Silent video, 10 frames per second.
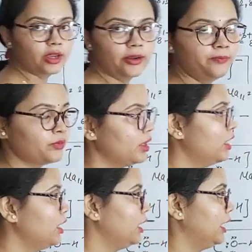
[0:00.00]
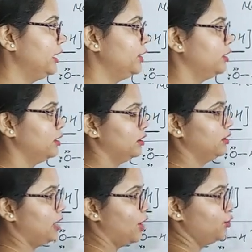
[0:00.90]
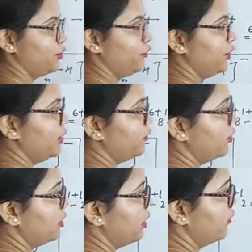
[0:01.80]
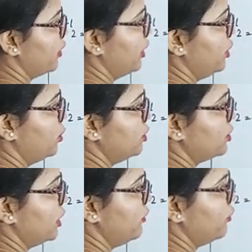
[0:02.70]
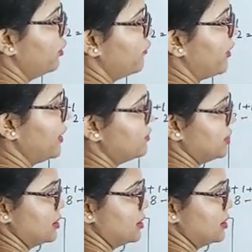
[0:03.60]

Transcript: Okay, in out of 24, 1 2 3 4 5